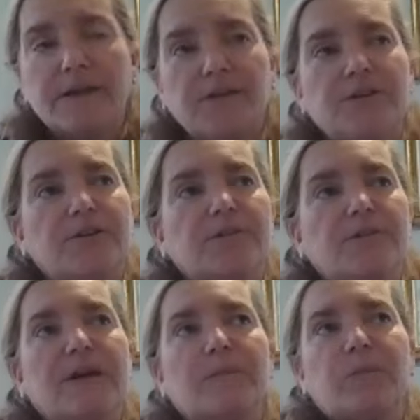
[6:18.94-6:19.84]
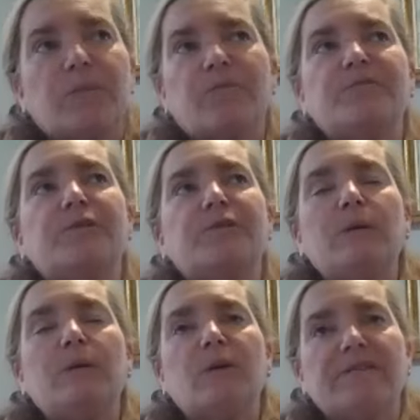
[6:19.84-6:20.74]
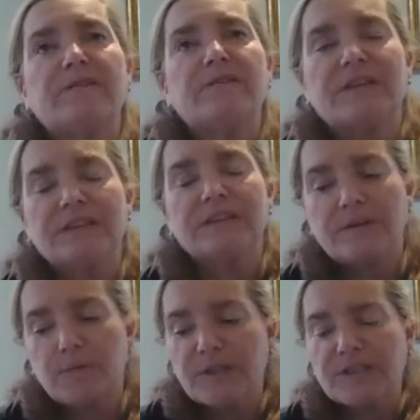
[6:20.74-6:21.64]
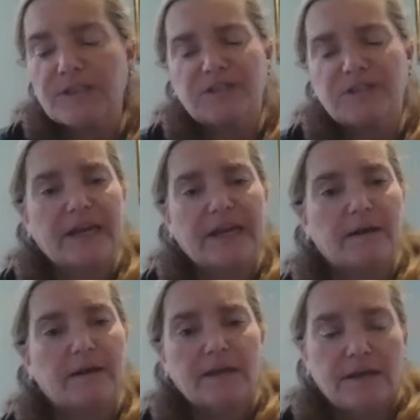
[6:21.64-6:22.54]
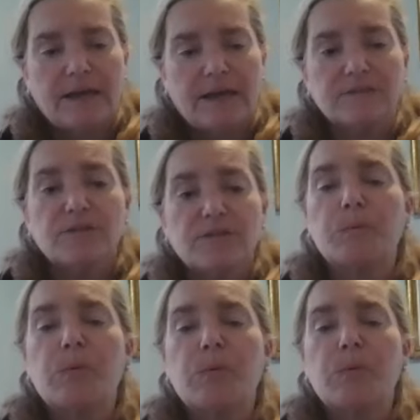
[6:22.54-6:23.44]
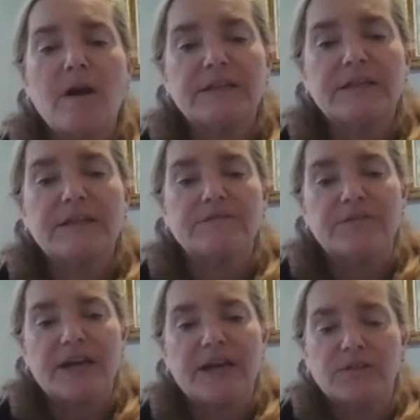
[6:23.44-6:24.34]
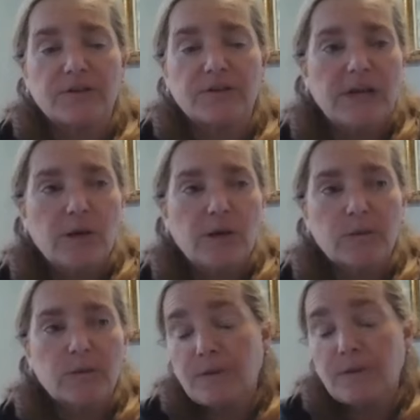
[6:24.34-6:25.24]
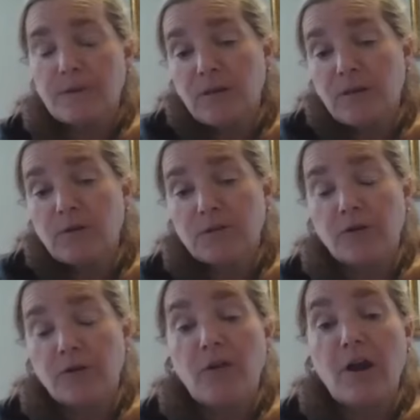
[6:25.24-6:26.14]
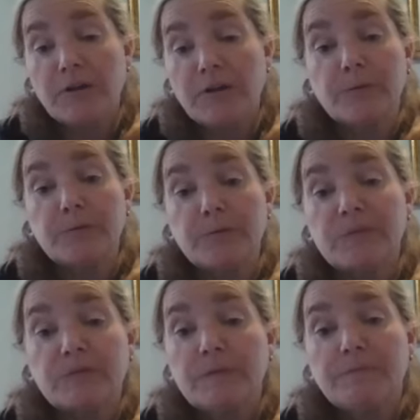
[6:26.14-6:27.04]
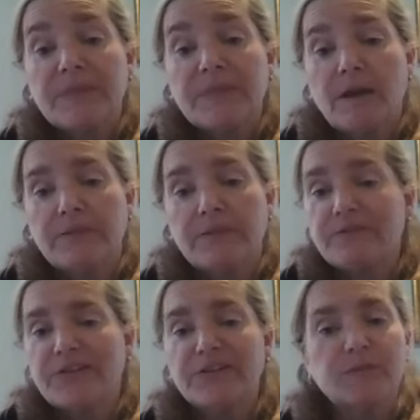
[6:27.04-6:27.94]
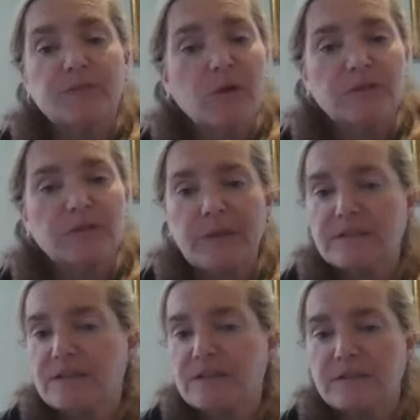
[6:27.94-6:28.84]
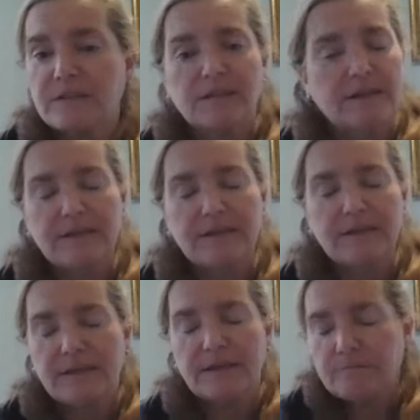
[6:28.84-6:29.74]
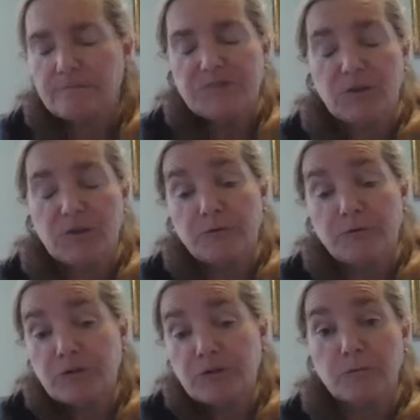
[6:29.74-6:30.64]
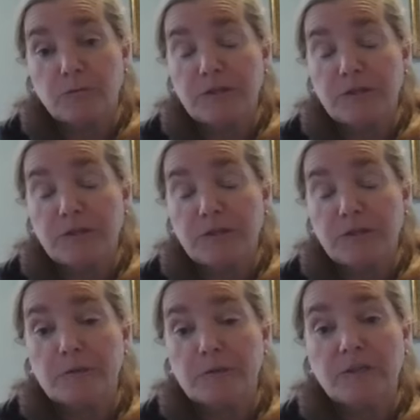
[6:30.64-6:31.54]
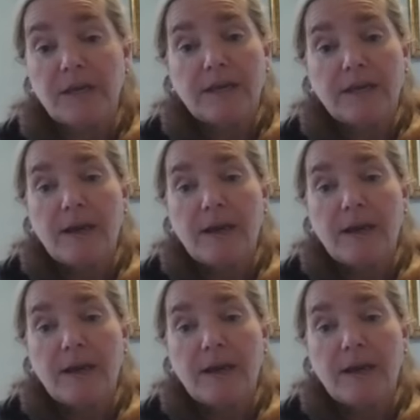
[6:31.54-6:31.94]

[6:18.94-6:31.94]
You know, to me, one of the things that really stuck out as a surprising factor was that we closed our locker rooms. They're very small spaces, and so they're just totally closed.